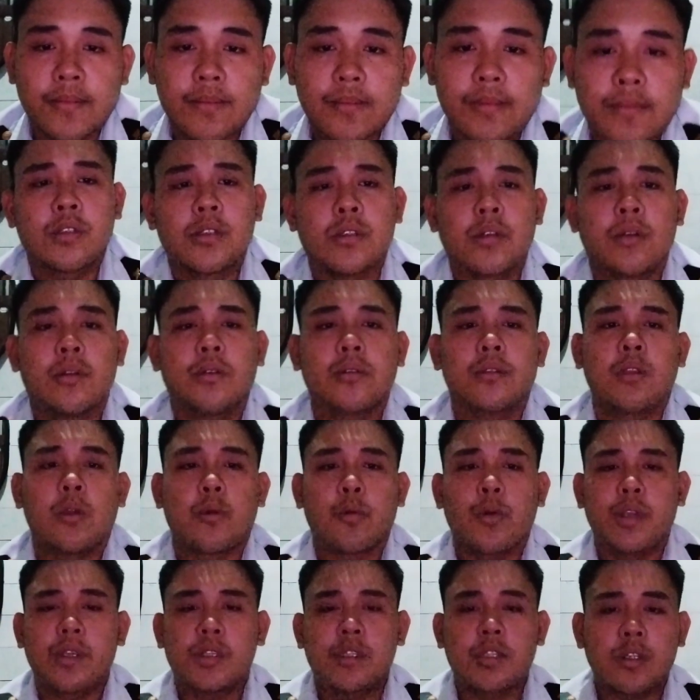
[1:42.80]
So the
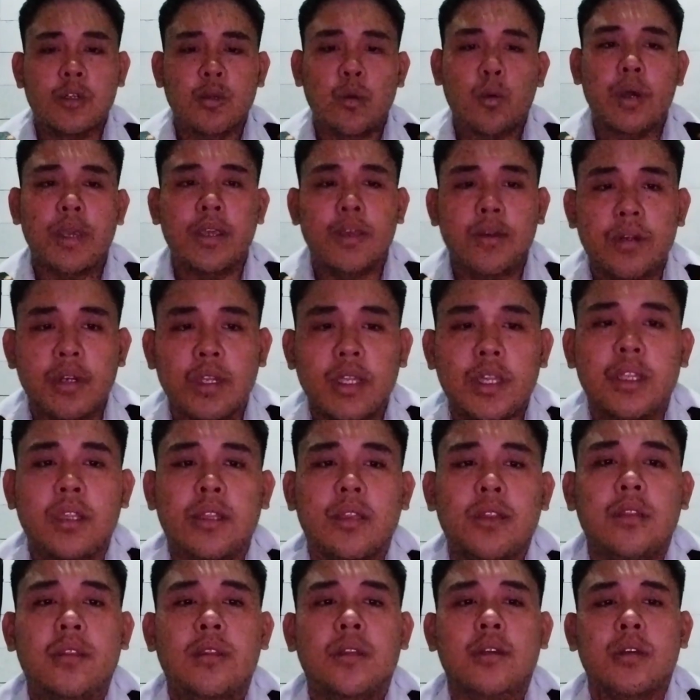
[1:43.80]
reason why you need
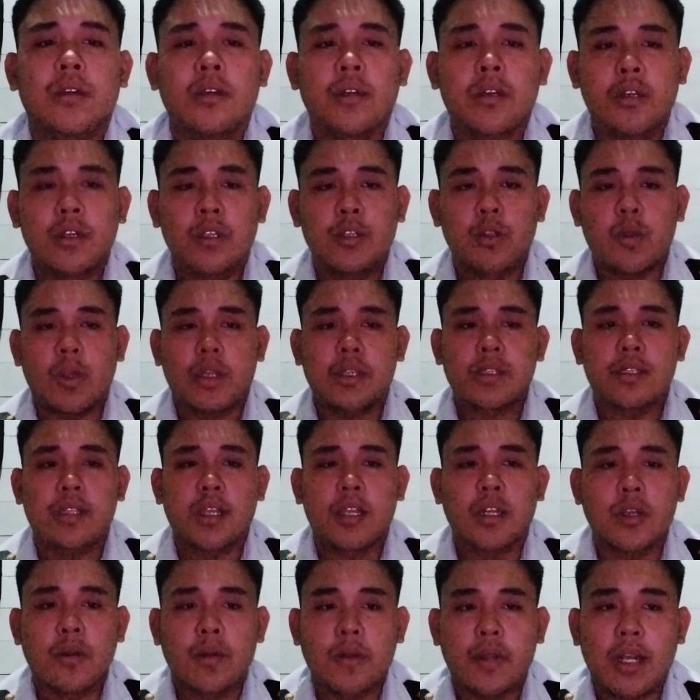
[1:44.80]
to
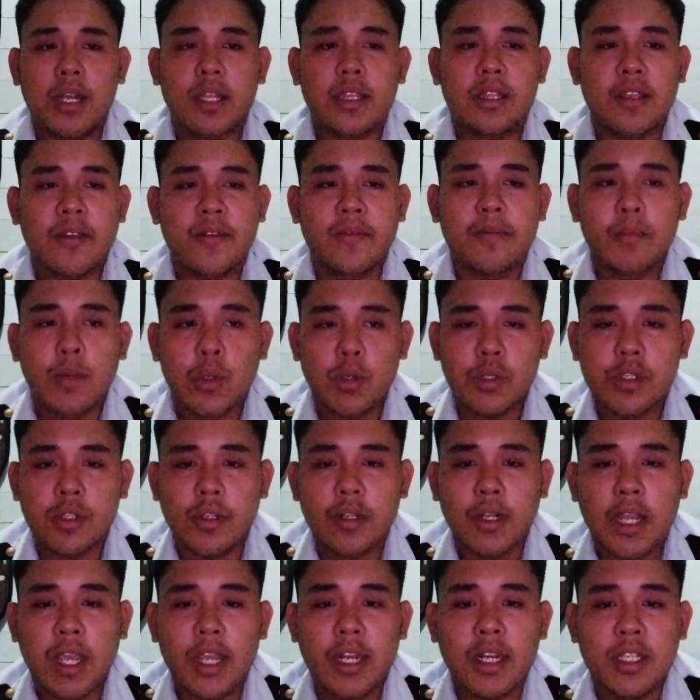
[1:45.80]
extend the relative motion
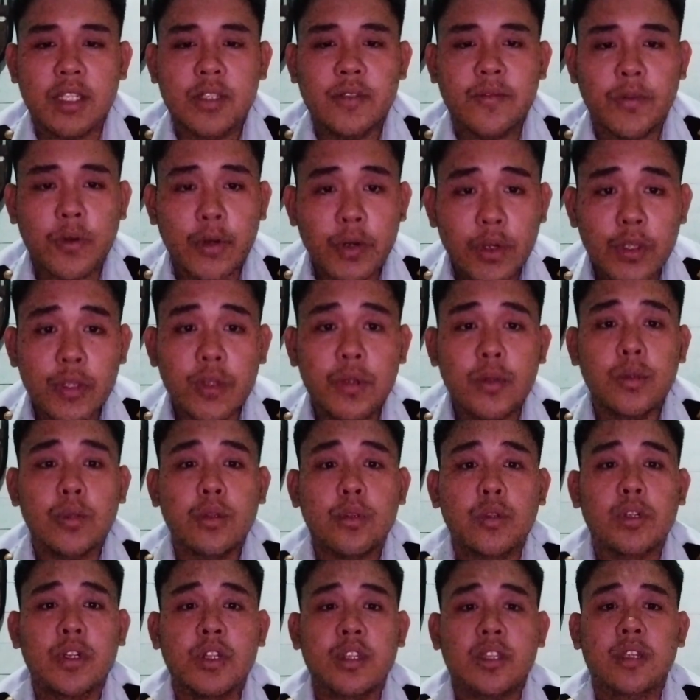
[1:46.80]
line is for you
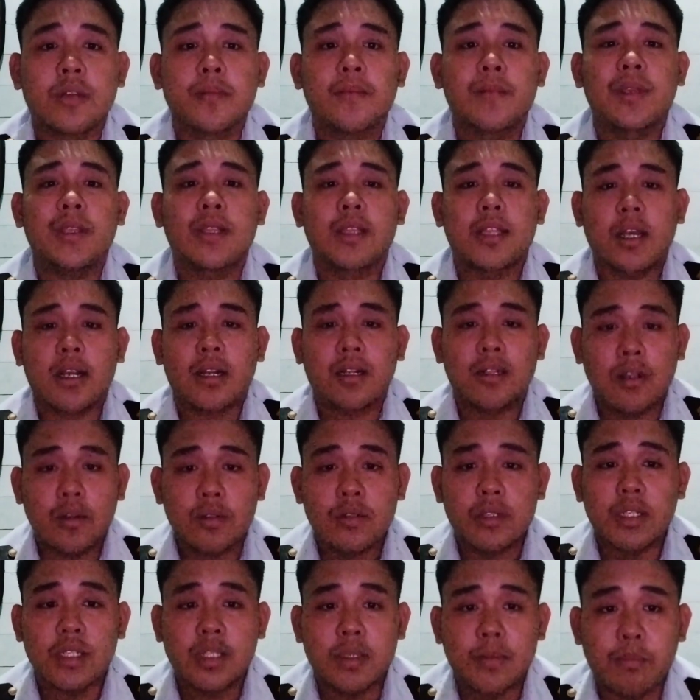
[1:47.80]
to determine the
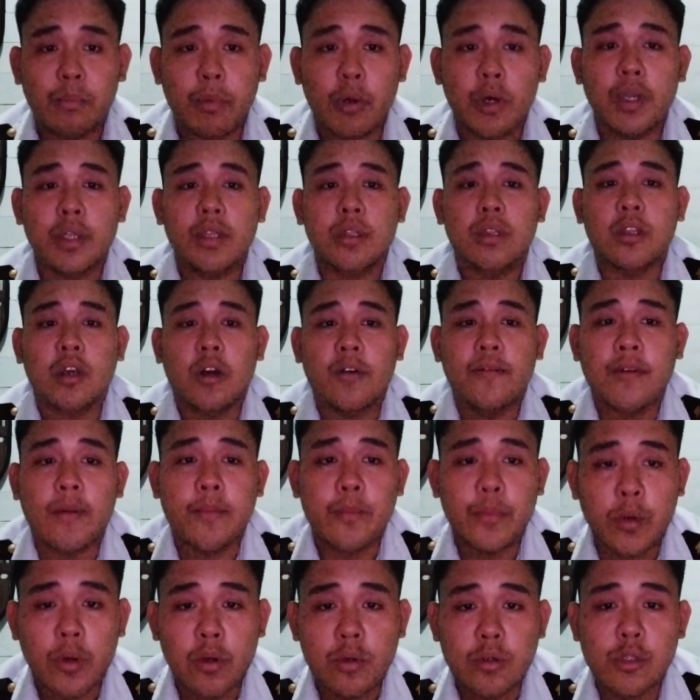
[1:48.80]
closest point of
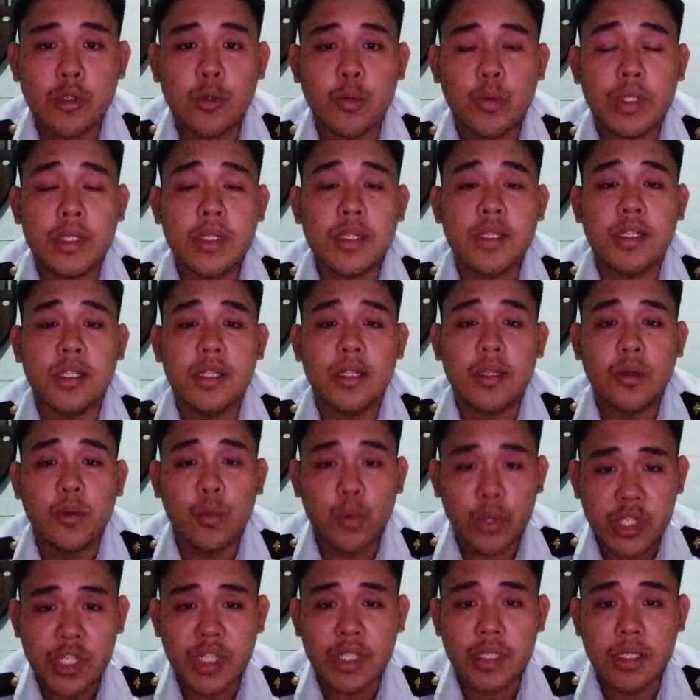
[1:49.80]
approach,
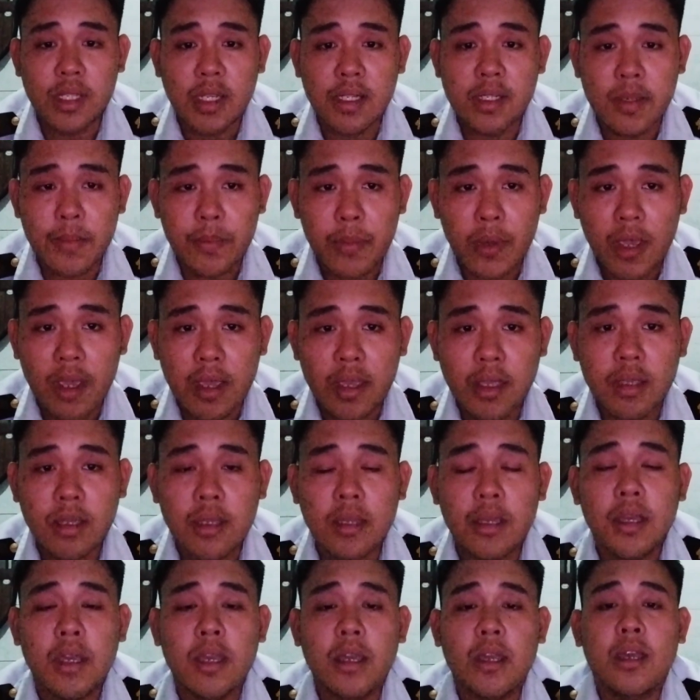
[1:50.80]
which is the CPA,
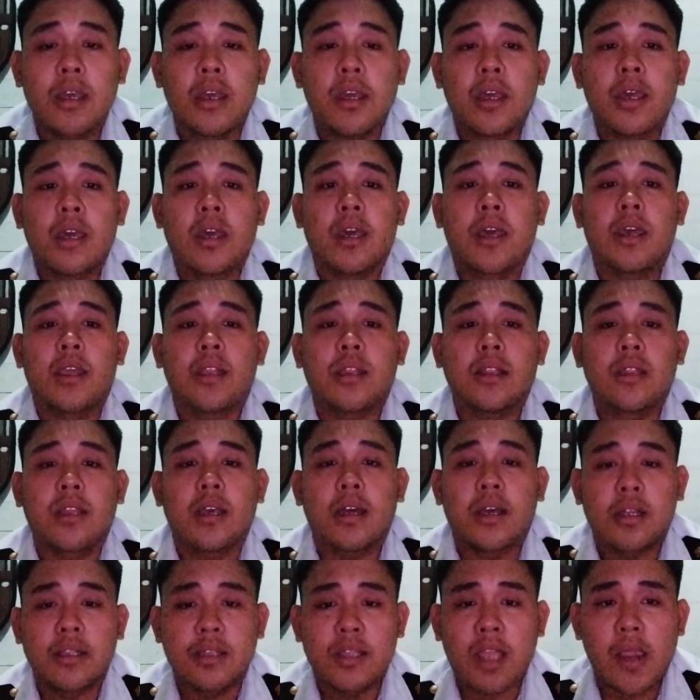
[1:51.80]
and
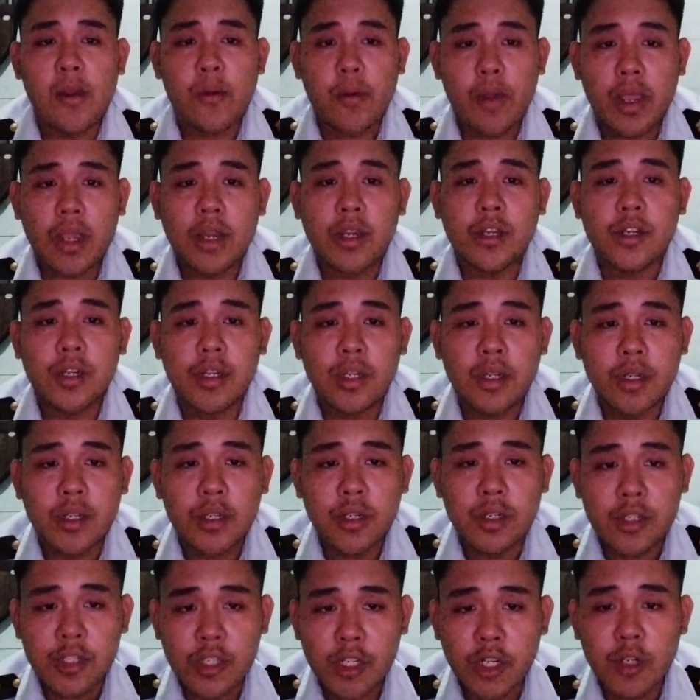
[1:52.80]
the
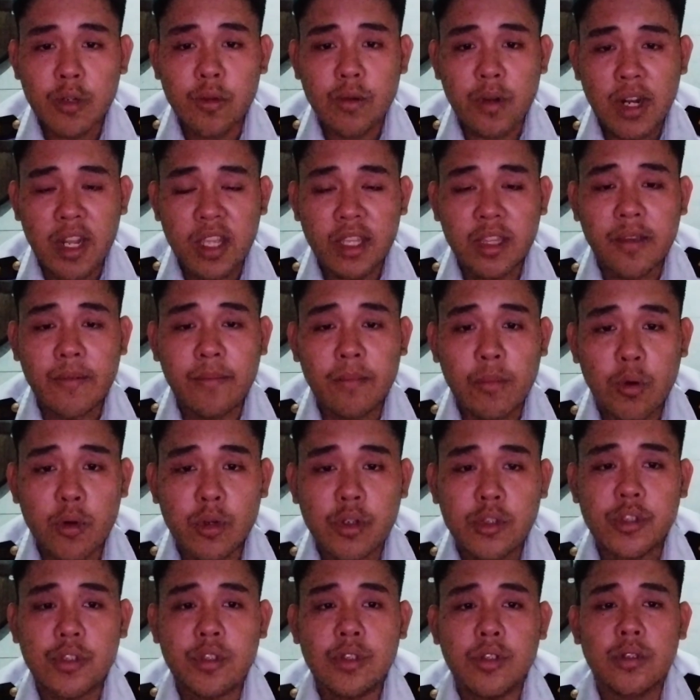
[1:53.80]
direction relative
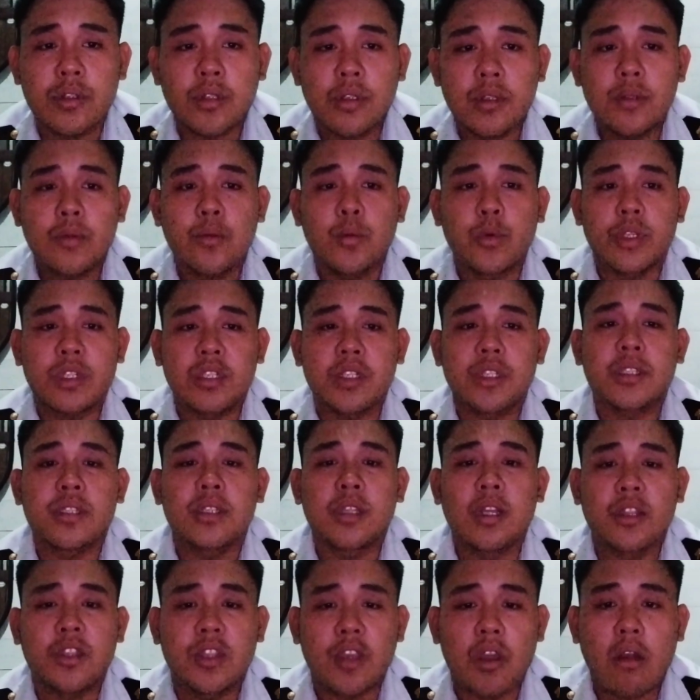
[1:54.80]
motion, which is
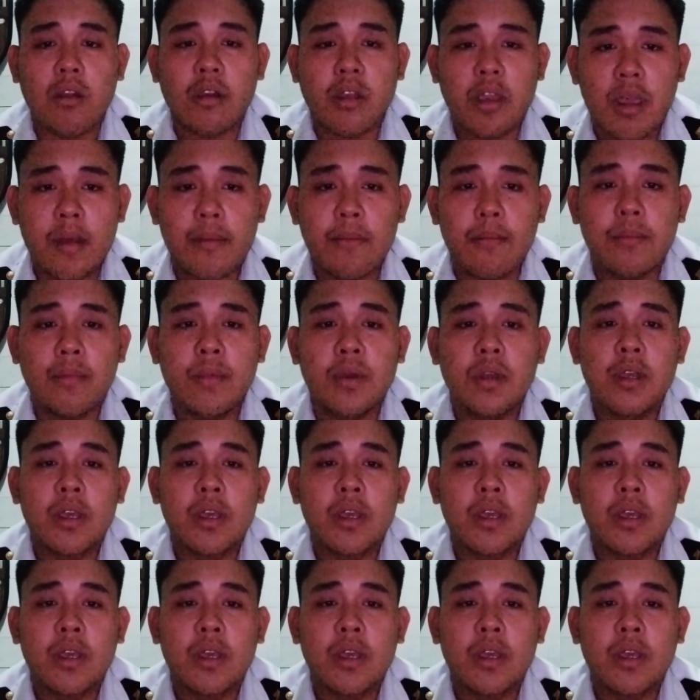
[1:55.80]
the DRM.